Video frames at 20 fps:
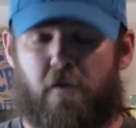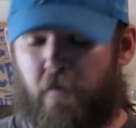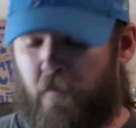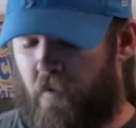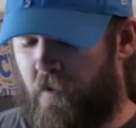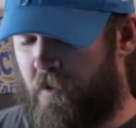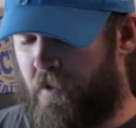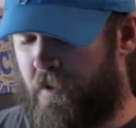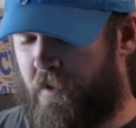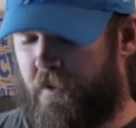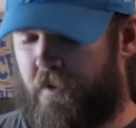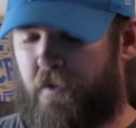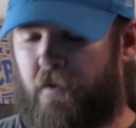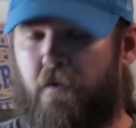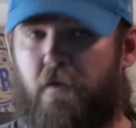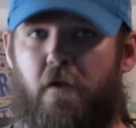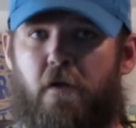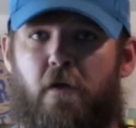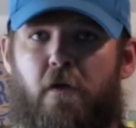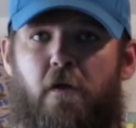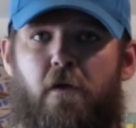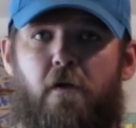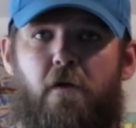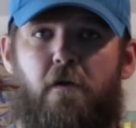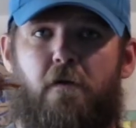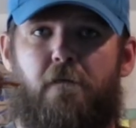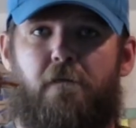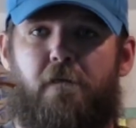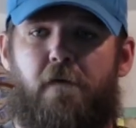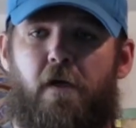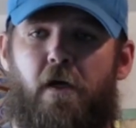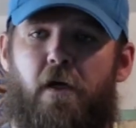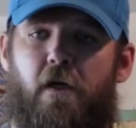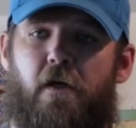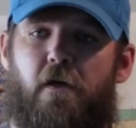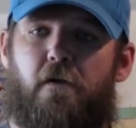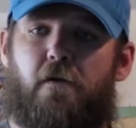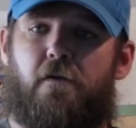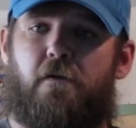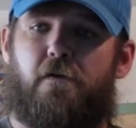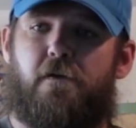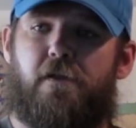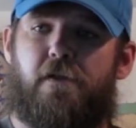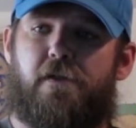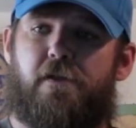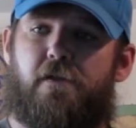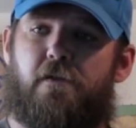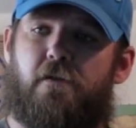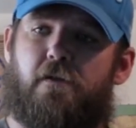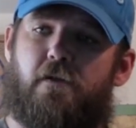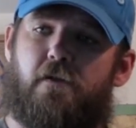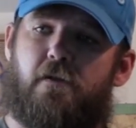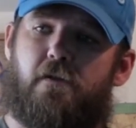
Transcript: noise. Got this